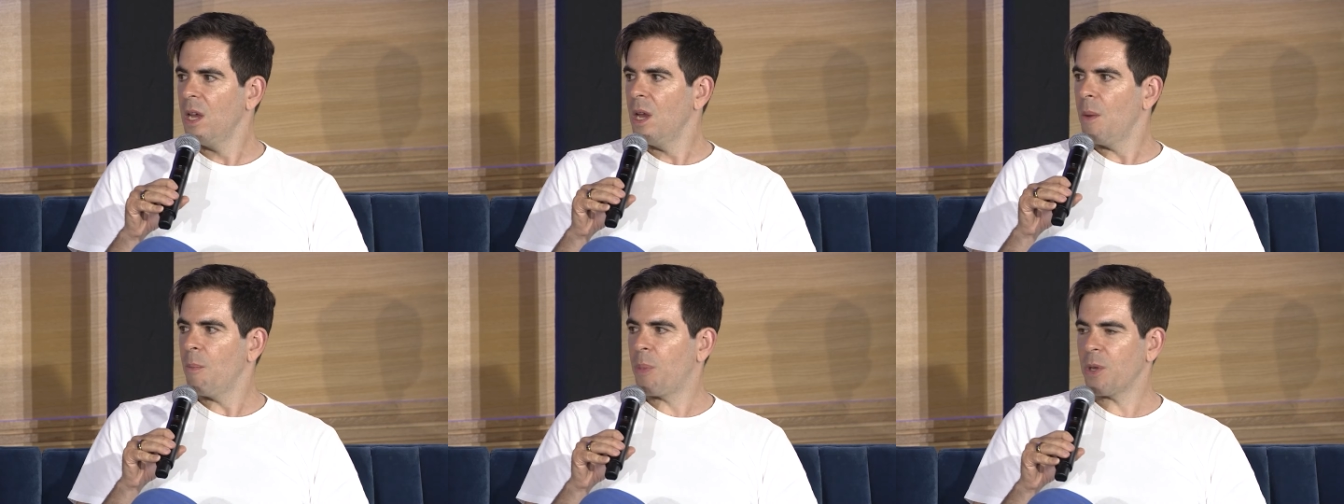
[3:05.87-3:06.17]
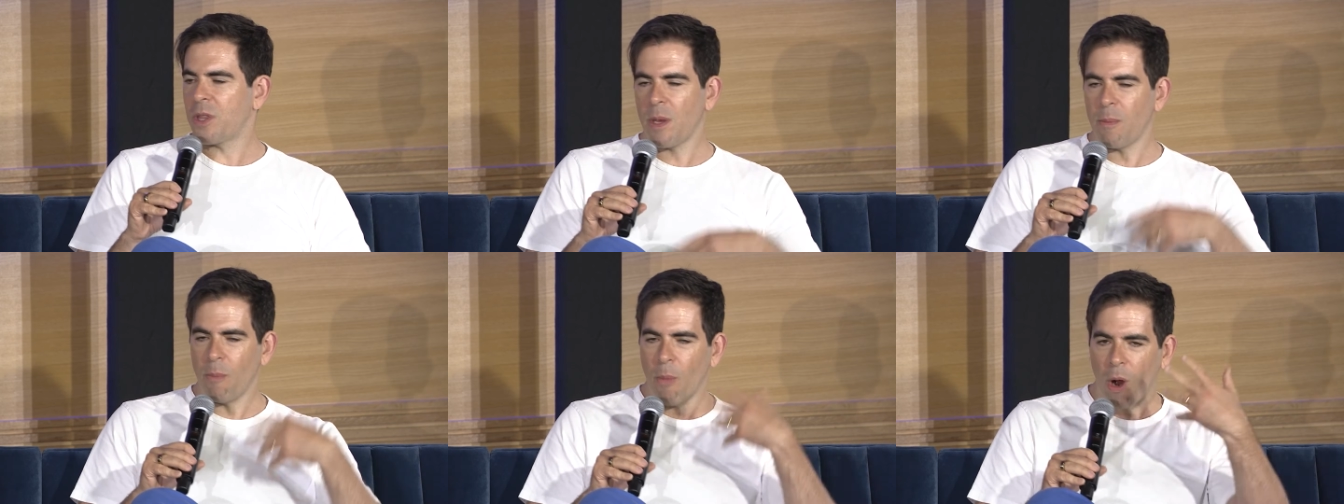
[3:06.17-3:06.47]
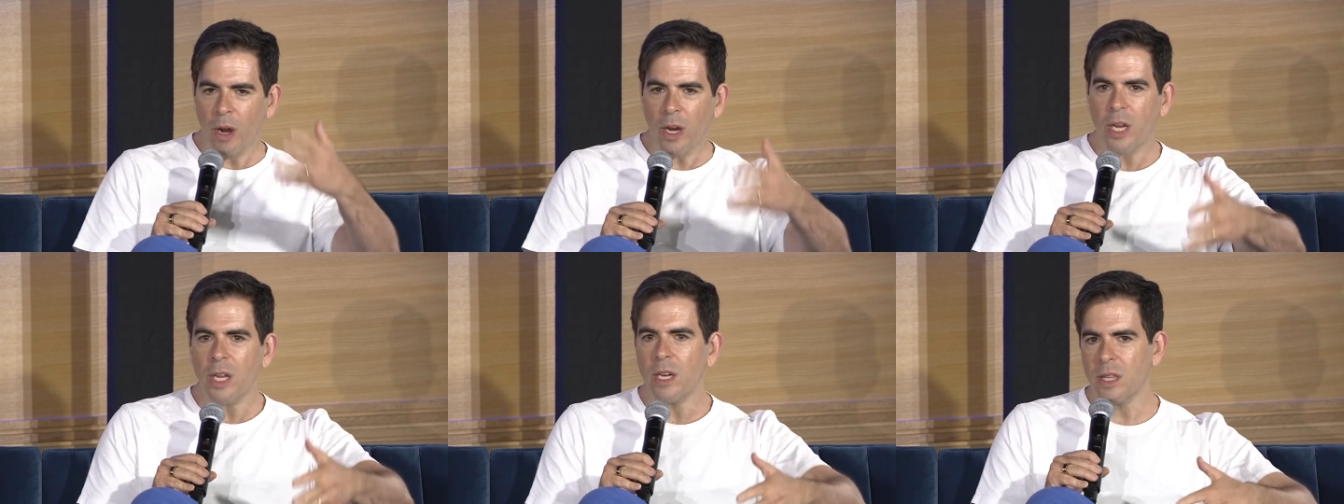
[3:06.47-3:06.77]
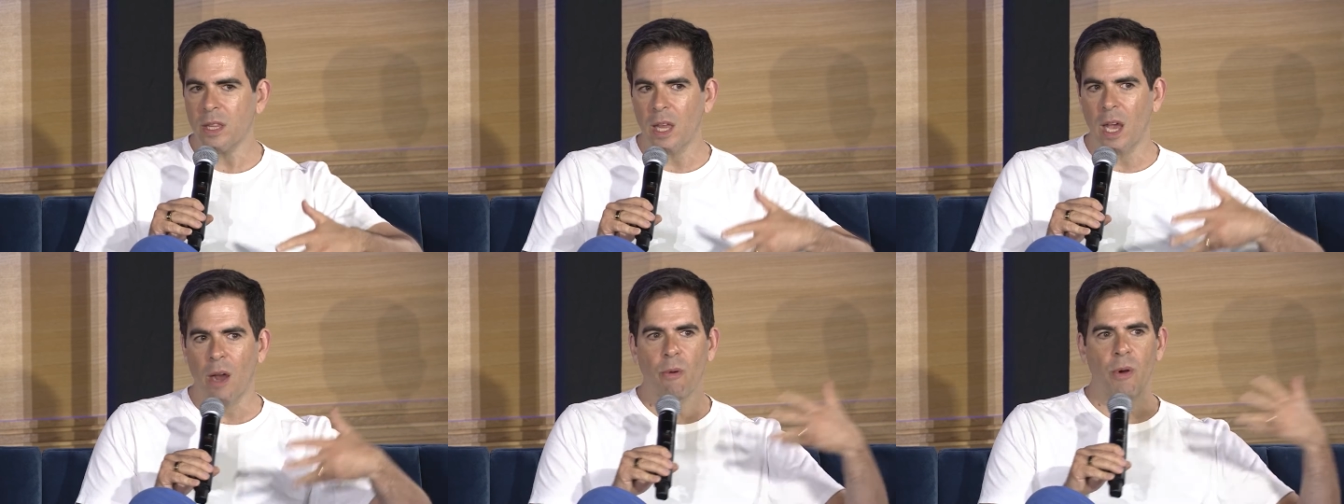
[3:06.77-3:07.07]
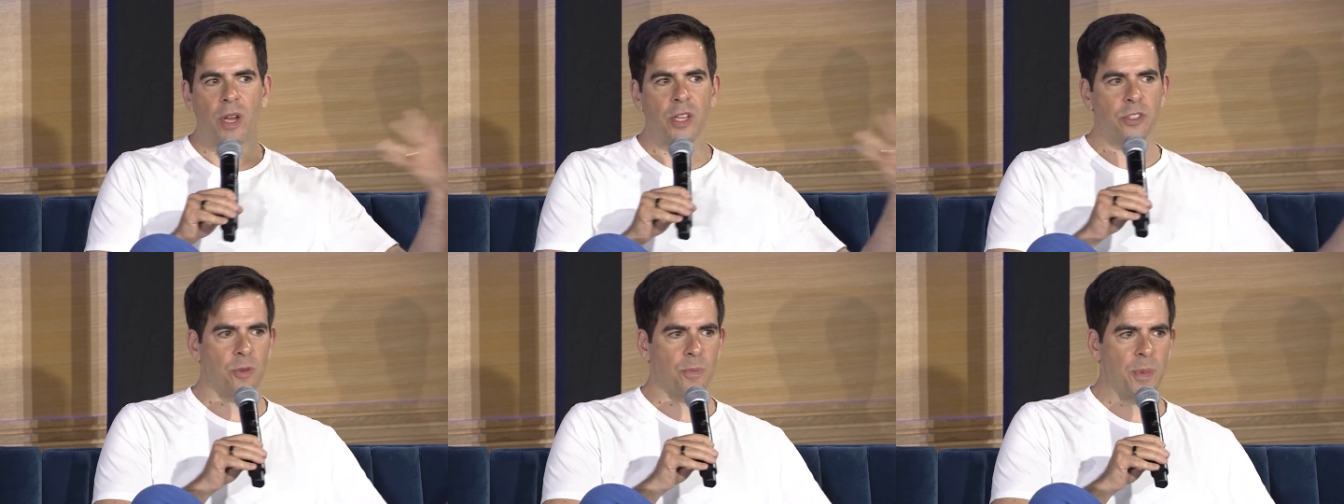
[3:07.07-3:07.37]
But they market it that
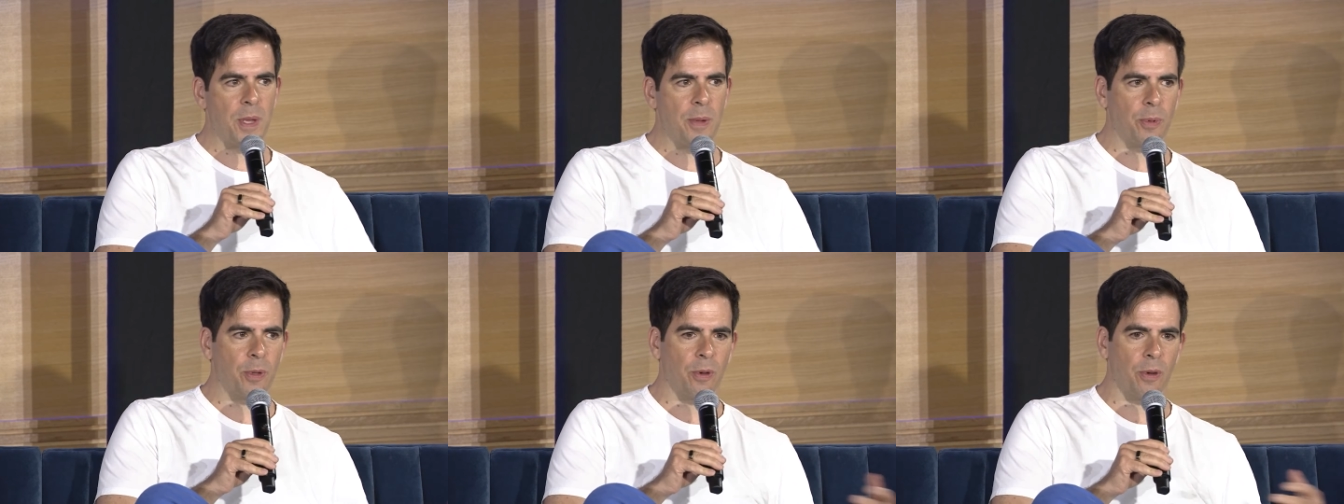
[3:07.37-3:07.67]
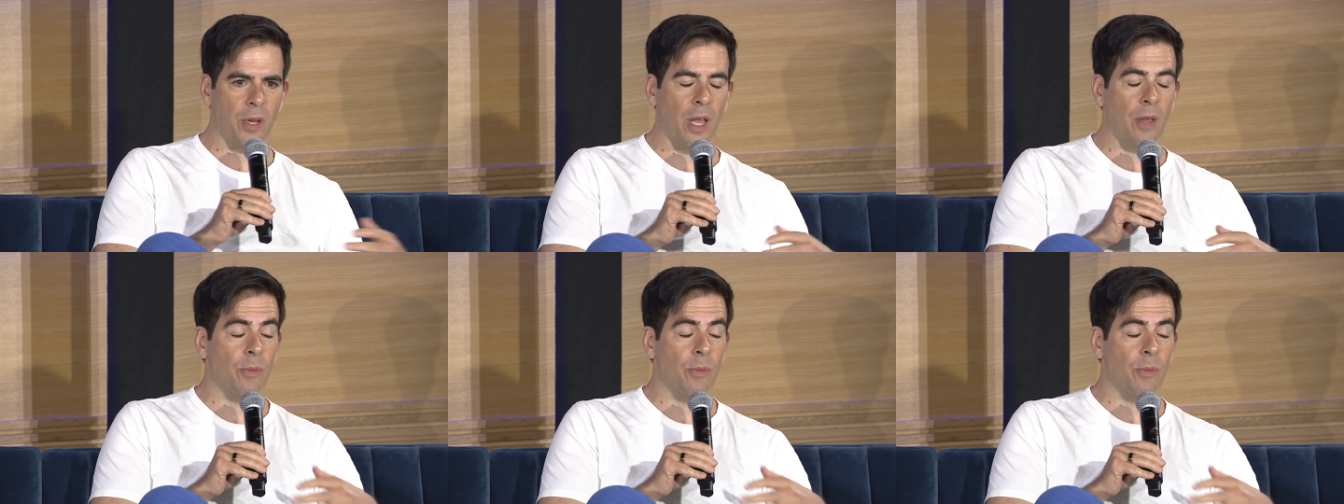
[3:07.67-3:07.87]
way, so people are